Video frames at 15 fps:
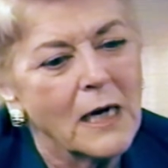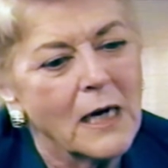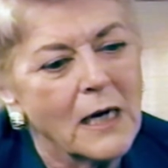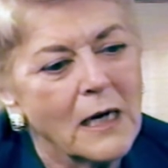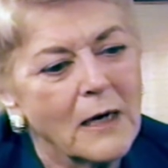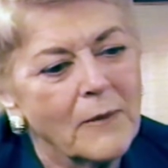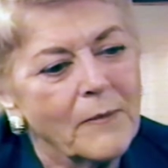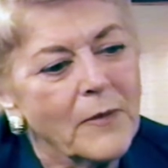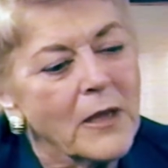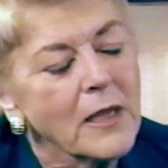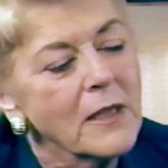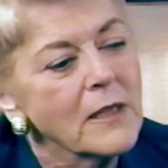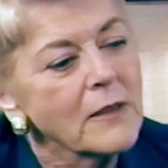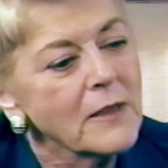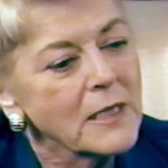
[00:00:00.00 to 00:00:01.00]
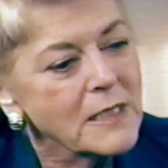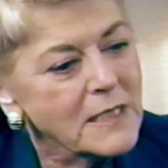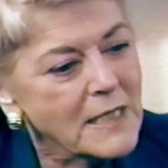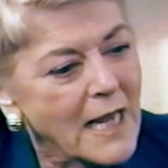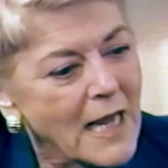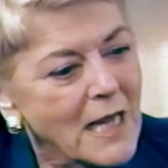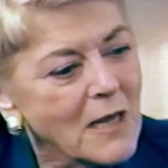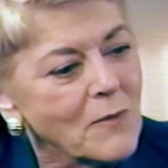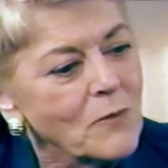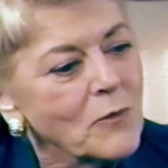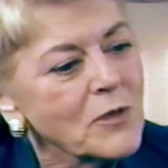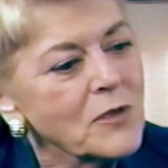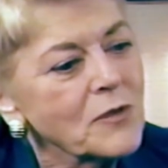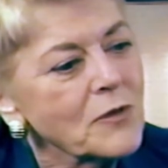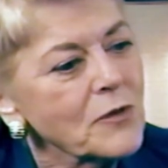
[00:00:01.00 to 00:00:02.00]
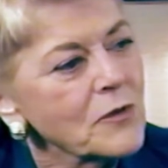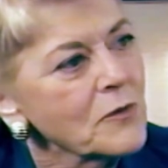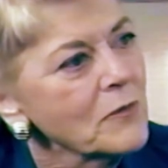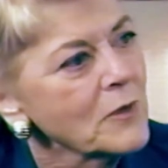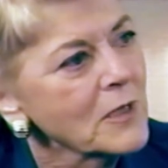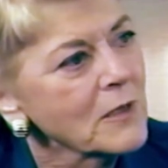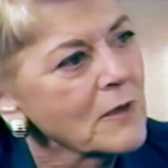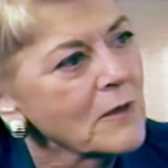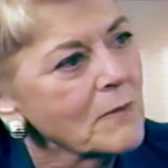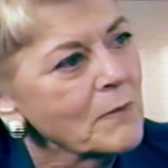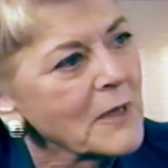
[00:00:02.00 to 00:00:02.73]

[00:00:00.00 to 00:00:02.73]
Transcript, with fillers: Um, the same was true with